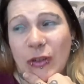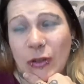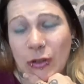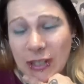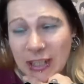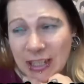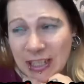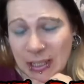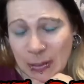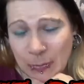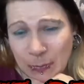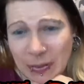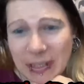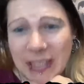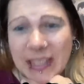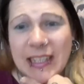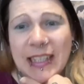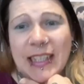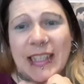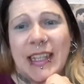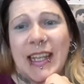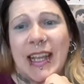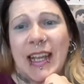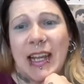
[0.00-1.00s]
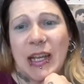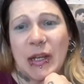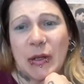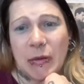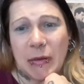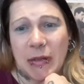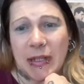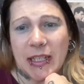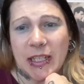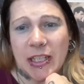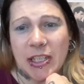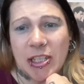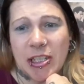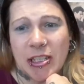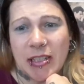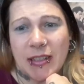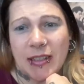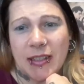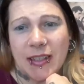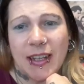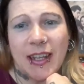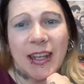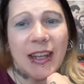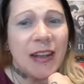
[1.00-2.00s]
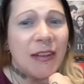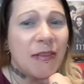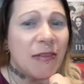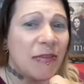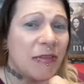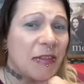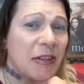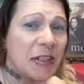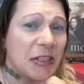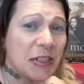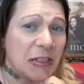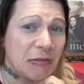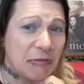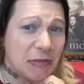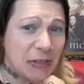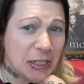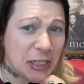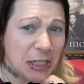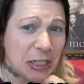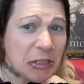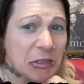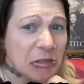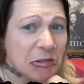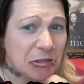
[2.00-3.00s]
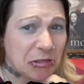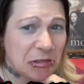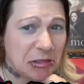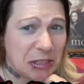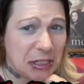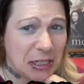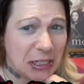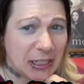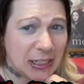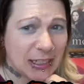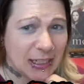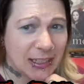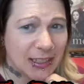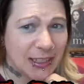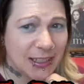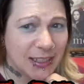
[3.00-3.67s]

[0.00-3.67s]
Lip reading: or explicit language in front of children.